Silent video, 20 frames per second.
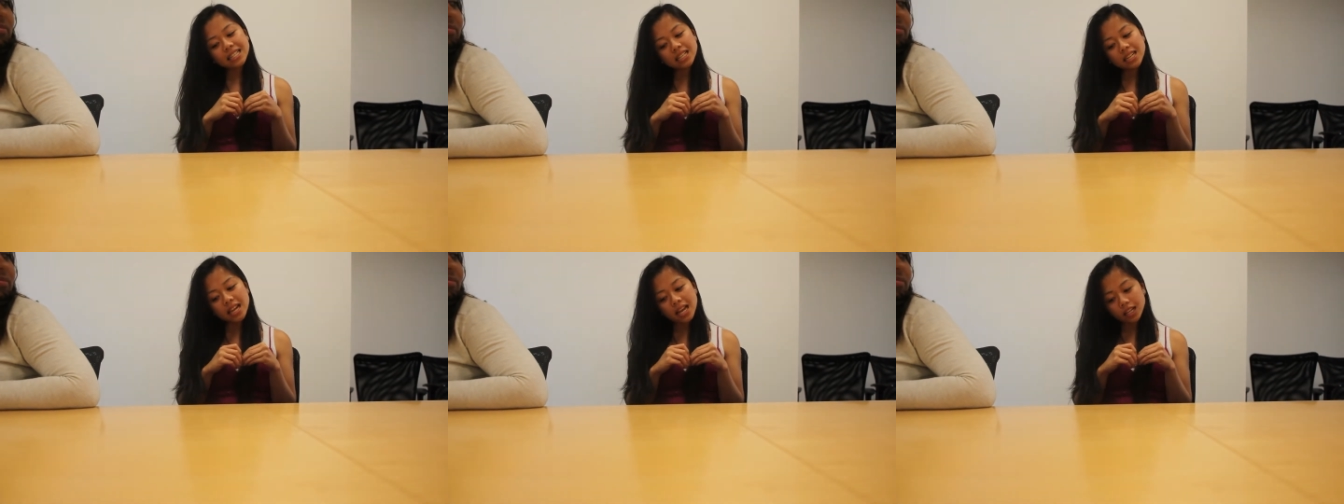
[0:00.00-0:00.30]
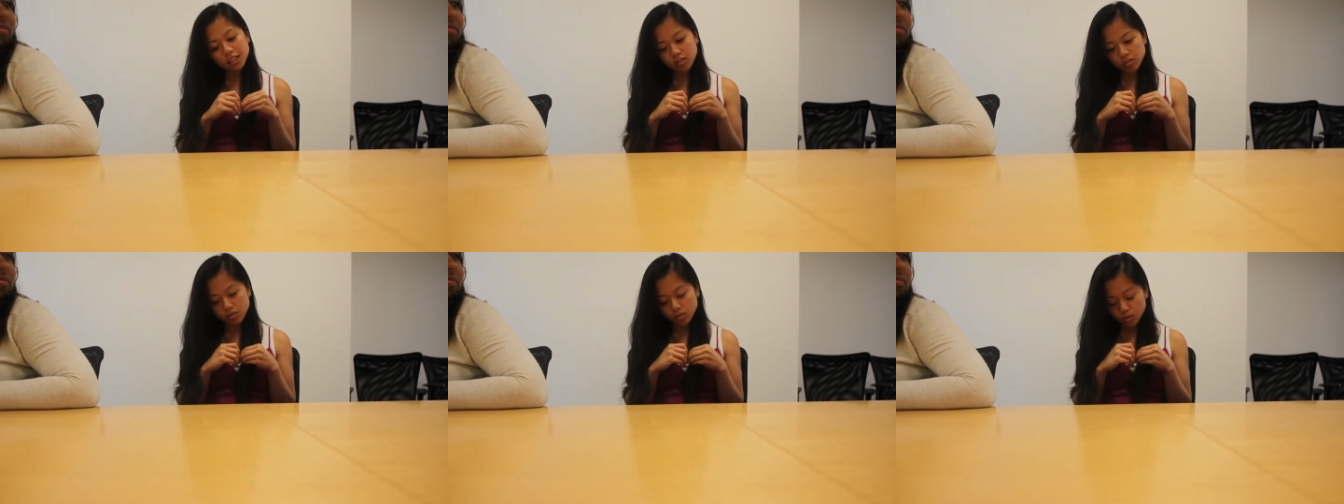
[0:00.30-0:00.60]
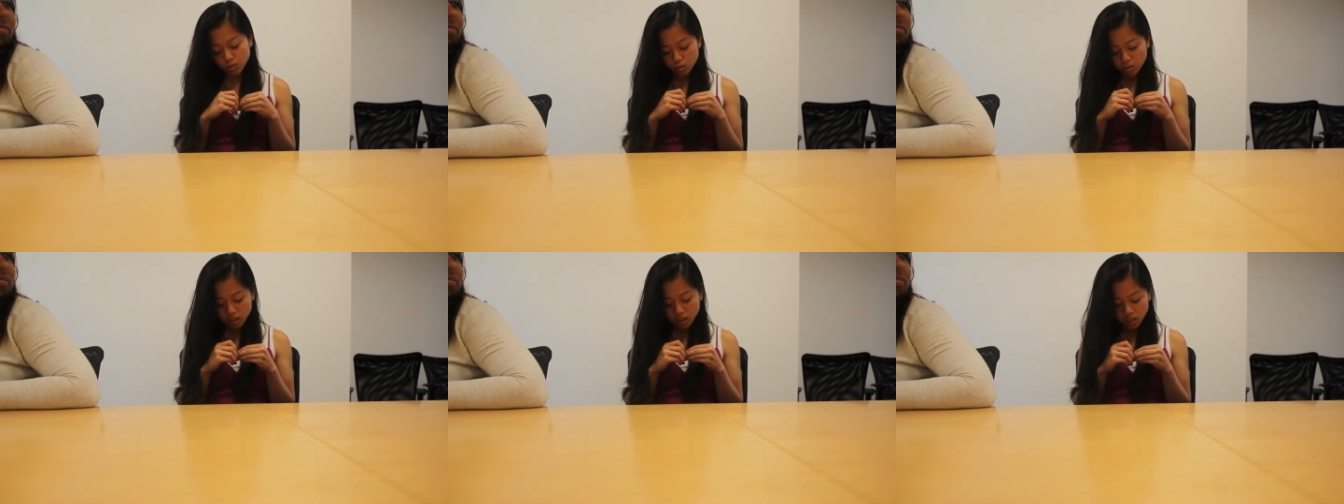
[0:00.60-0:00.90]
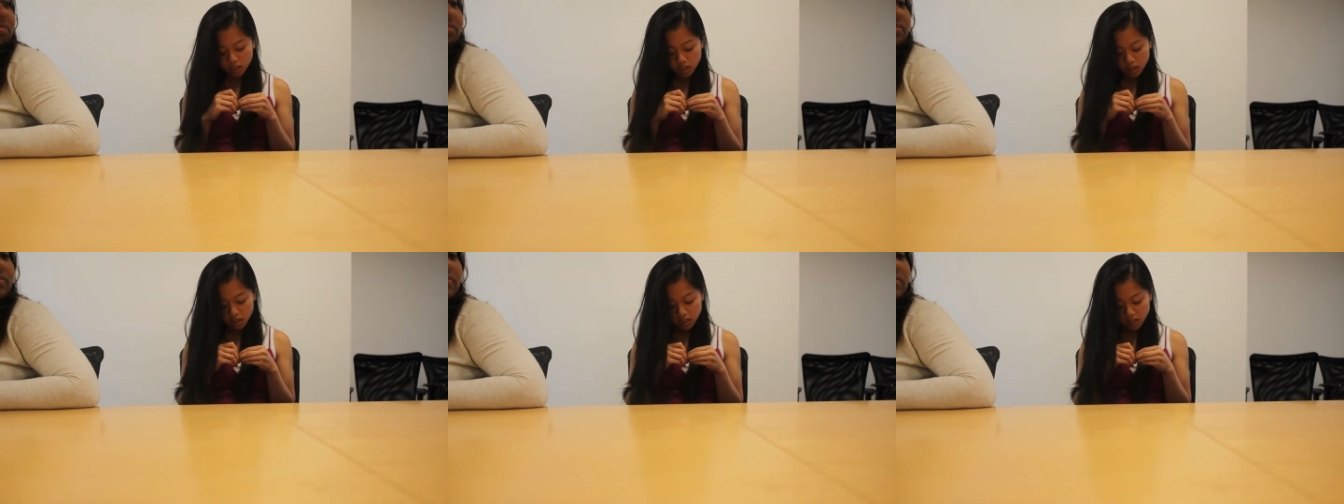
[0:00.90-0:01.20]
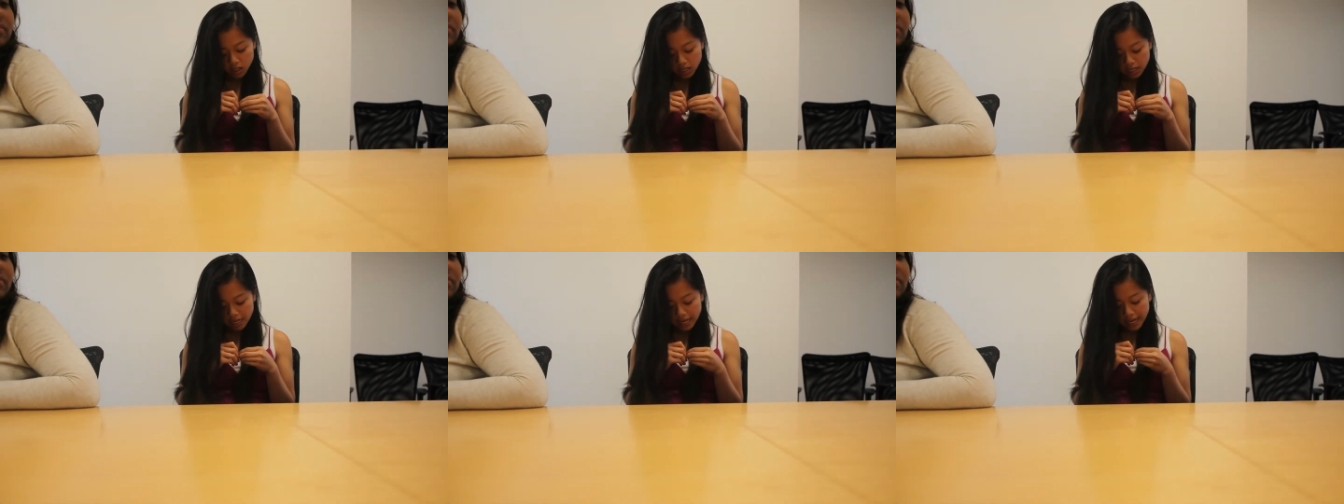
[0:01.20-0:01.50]
next to the
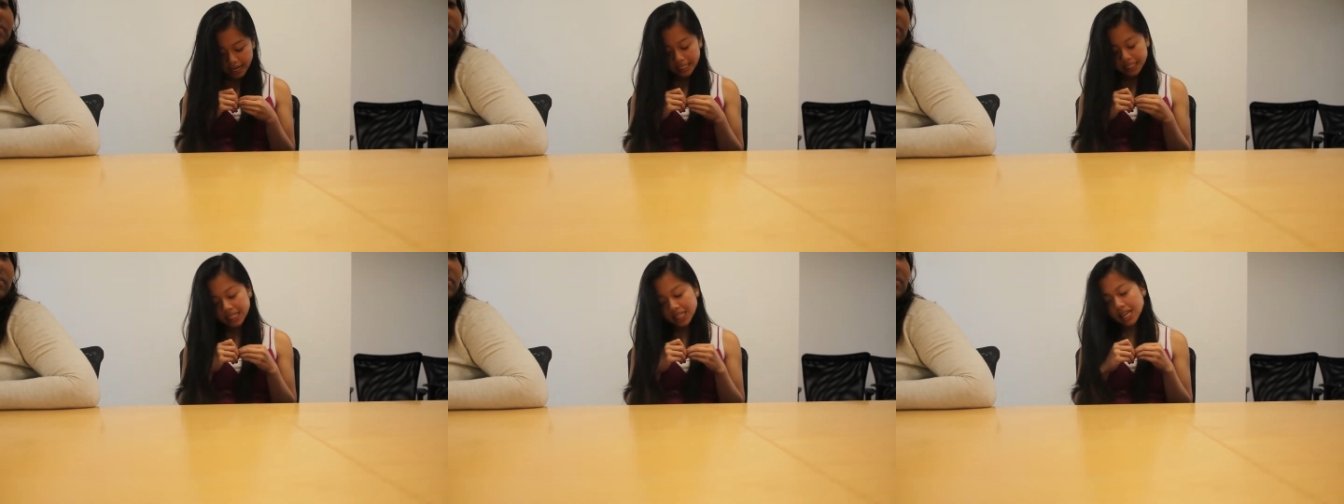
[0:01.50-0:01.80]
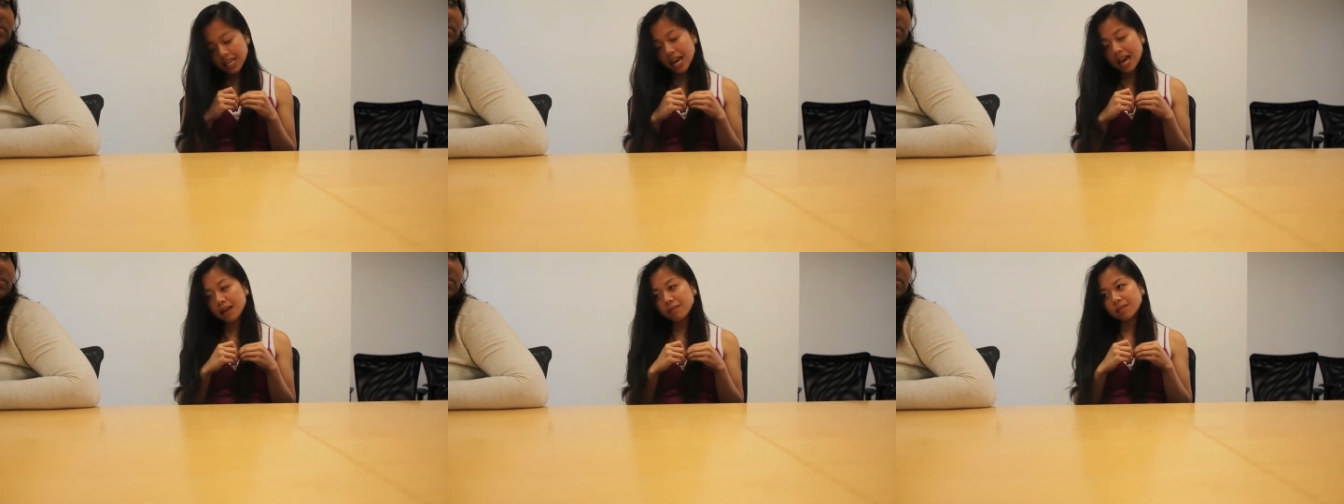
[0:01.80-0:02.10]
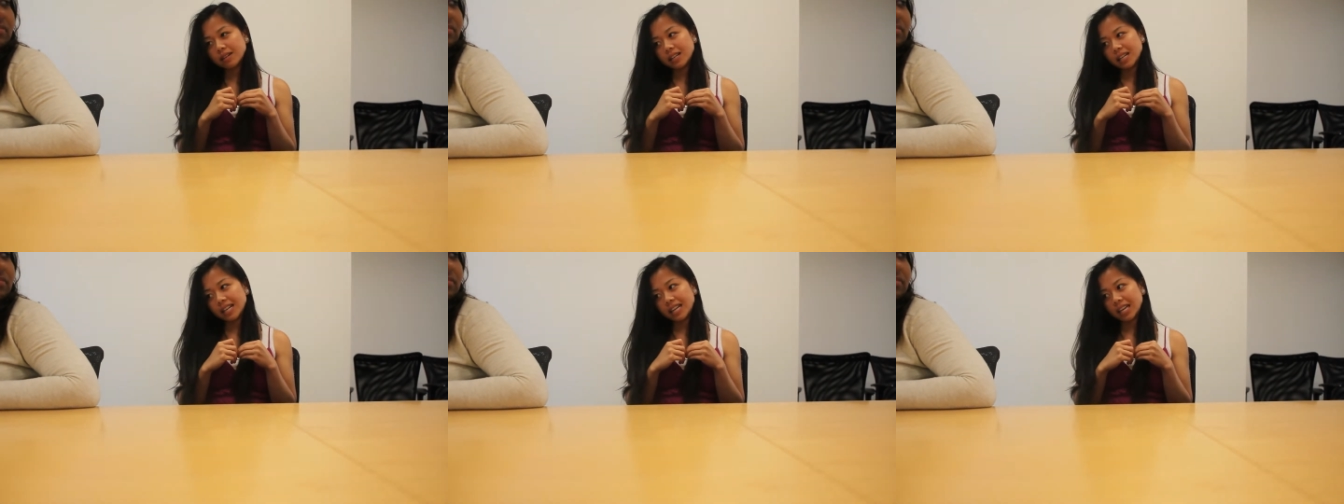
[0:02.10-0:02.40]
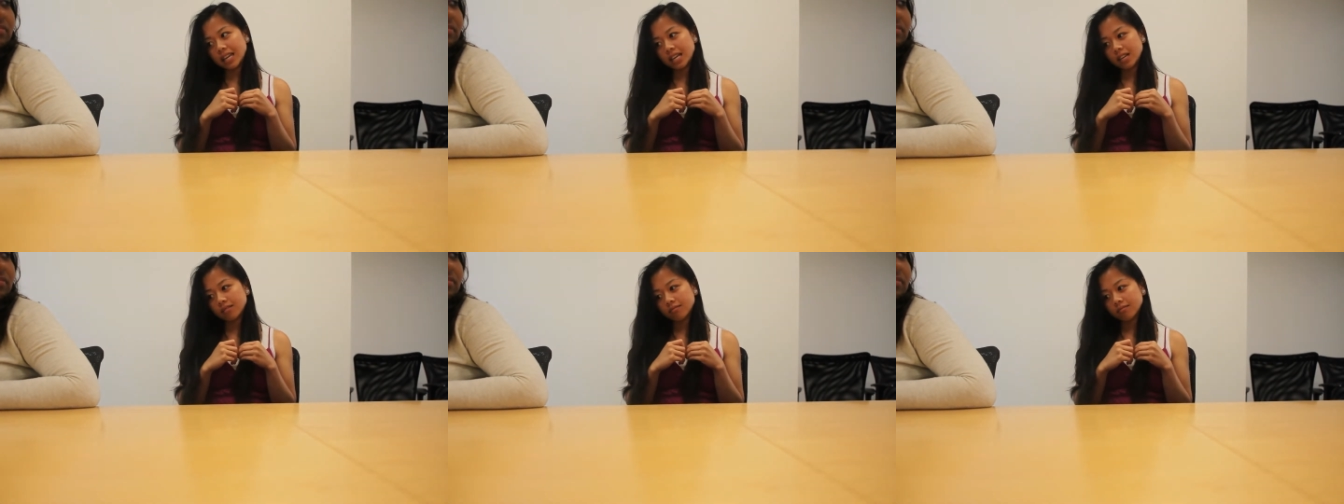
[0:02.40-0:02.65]
good Lady Emily.